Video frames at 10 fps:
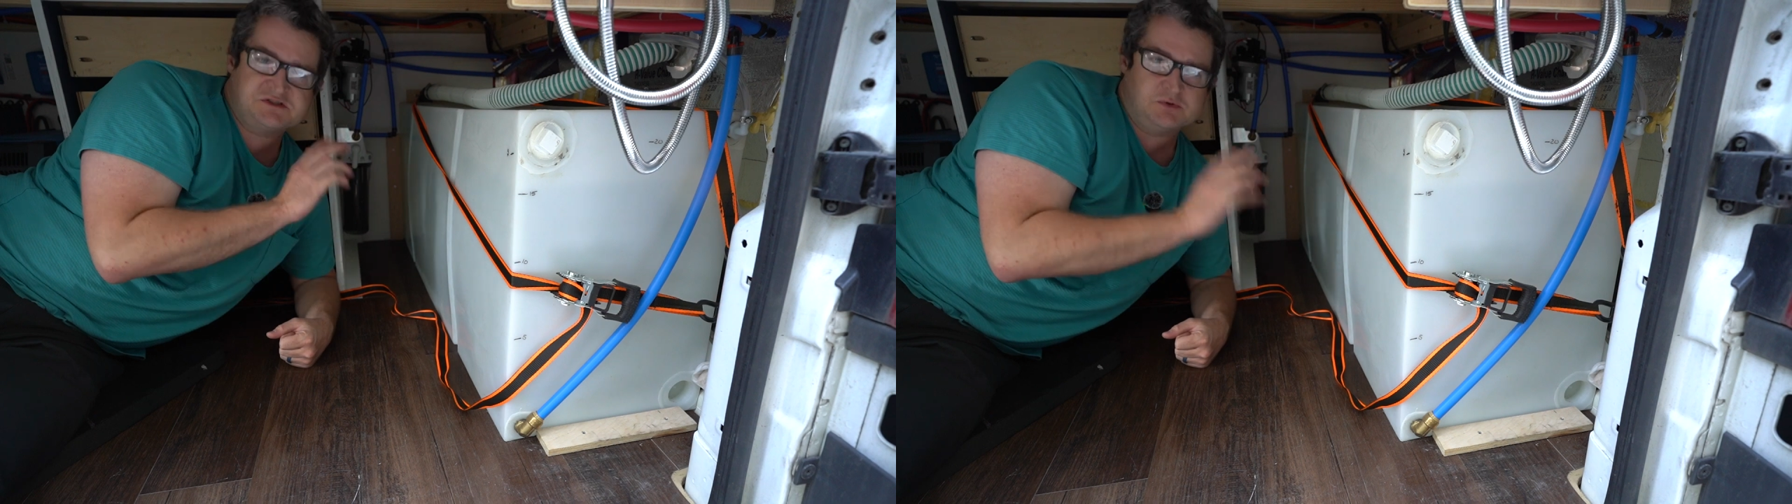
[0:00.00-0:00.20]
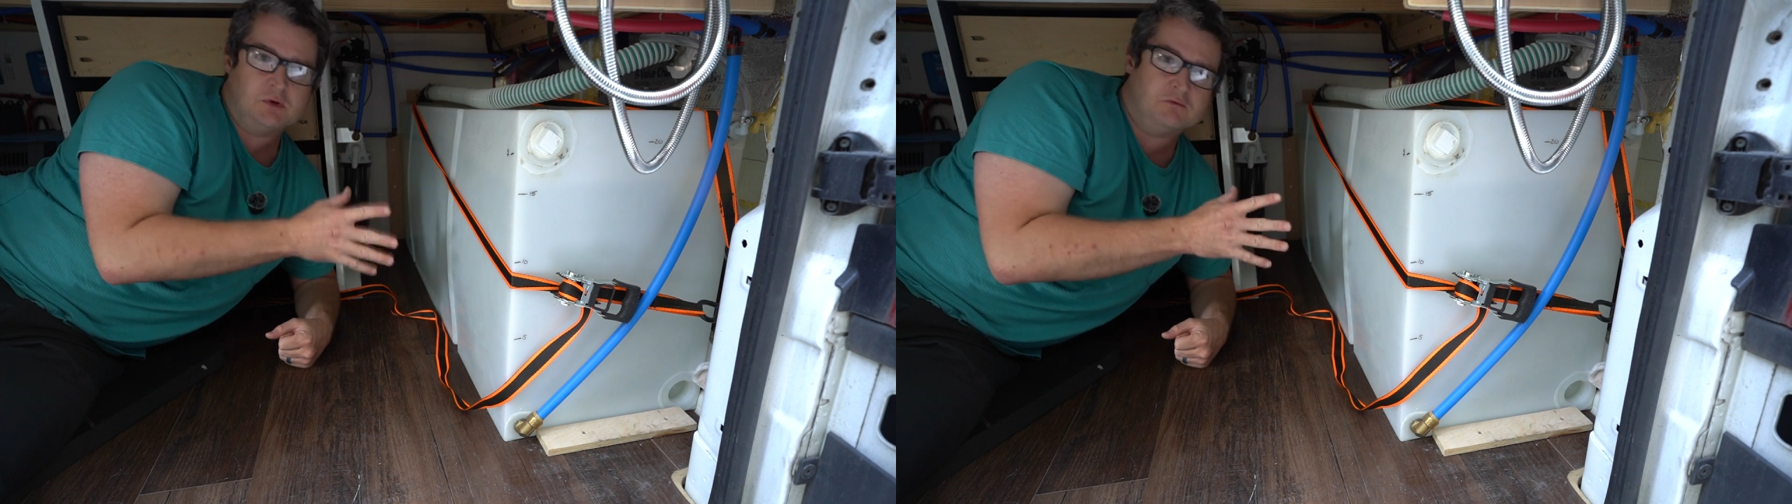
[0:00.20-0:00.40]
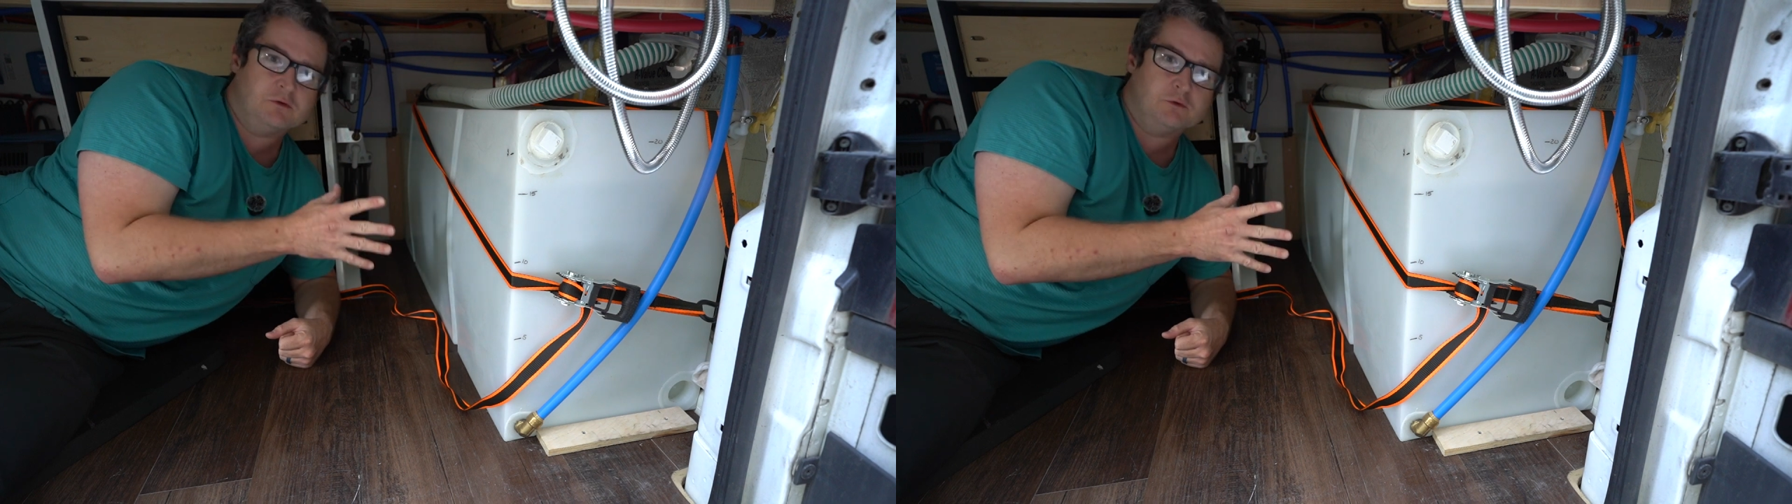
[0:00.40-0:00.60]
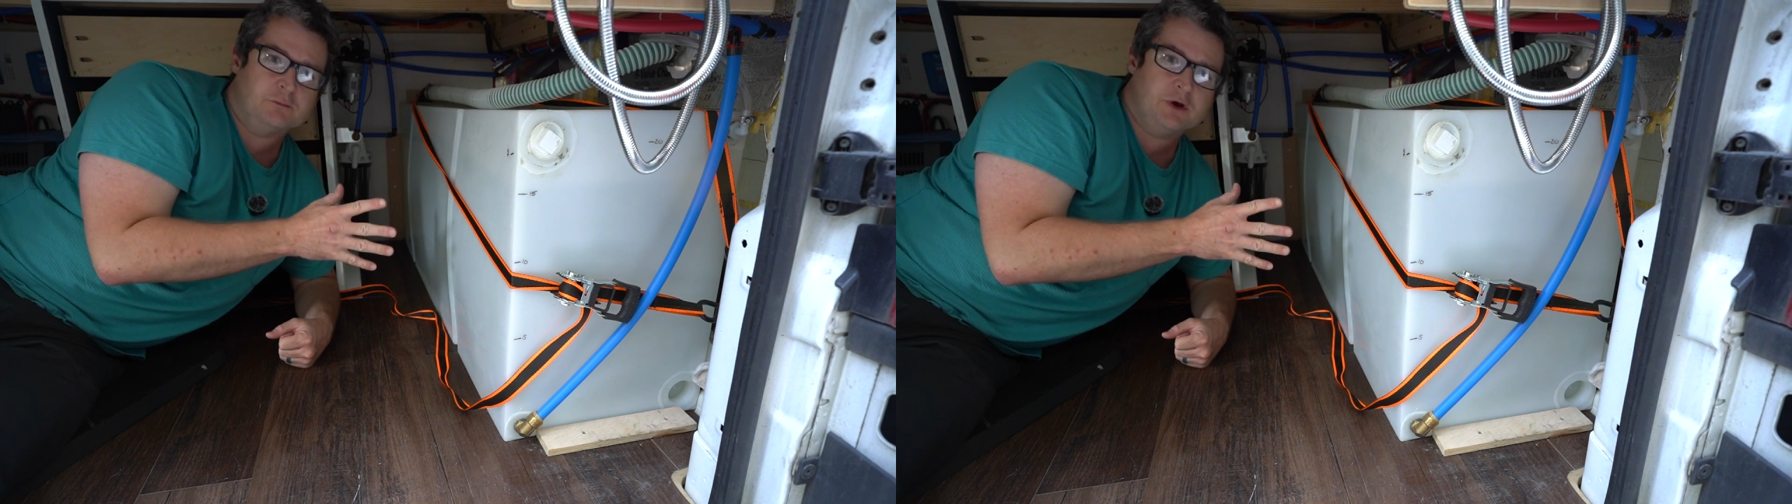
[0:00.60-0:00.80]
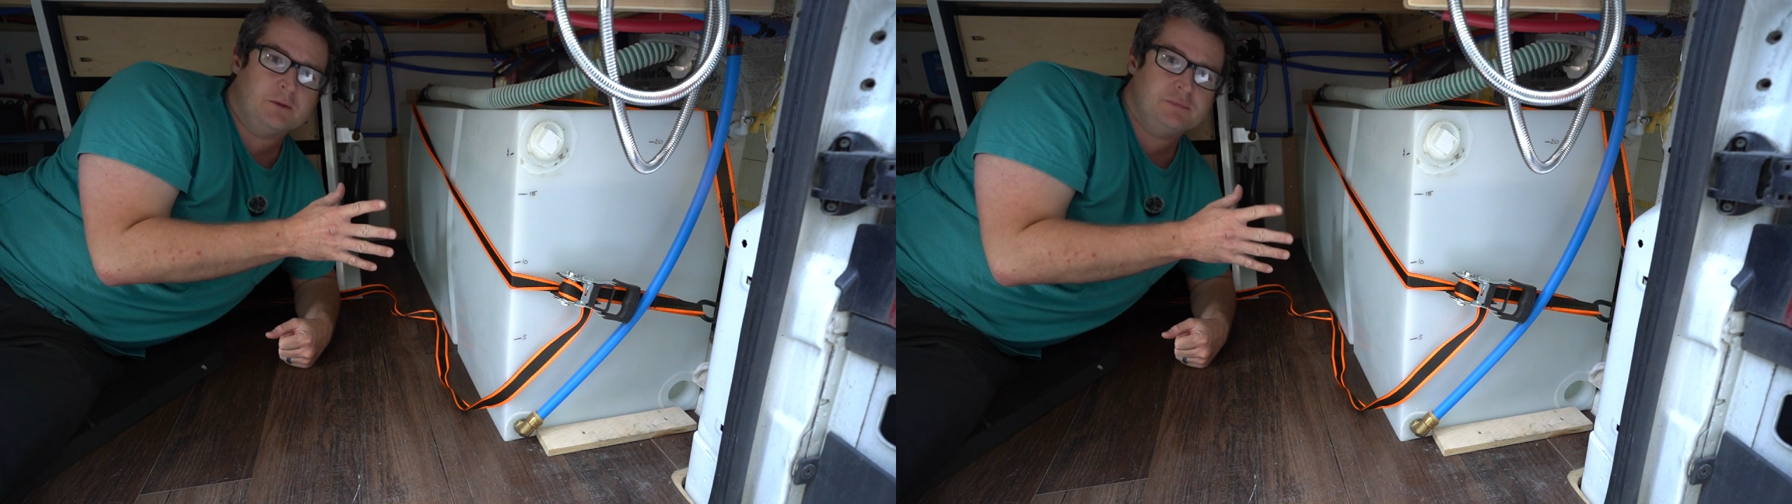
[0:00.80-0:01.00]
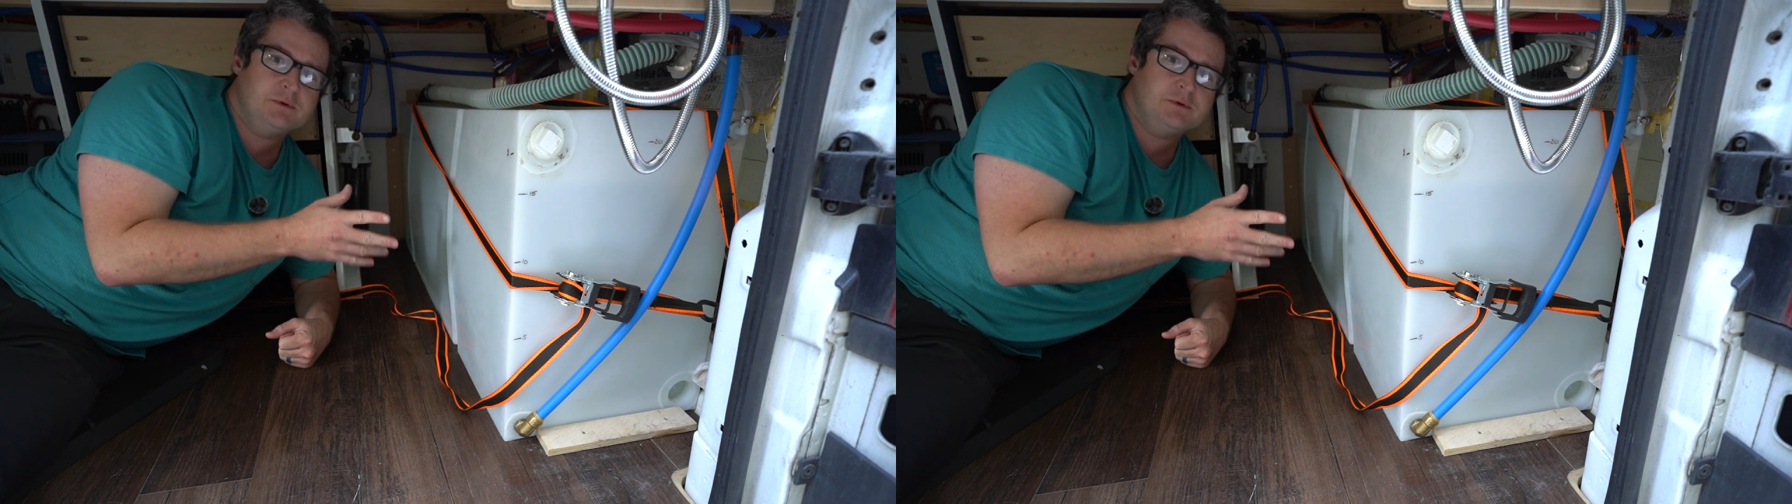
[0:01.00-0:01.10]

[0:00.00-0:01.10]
12-volt pump